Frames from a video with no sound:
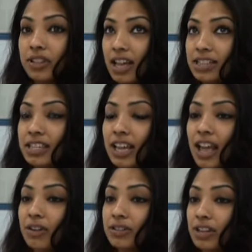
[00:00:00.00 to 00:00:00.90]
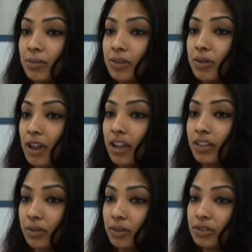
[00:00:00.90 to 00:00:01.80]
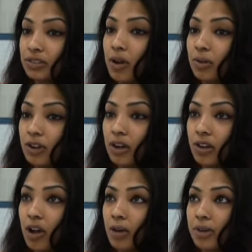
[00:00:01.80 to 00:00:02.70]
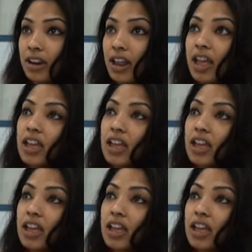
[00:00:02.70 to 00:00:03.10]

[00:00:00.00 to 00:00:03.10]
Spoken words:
SALWA, therealsalwa.com, and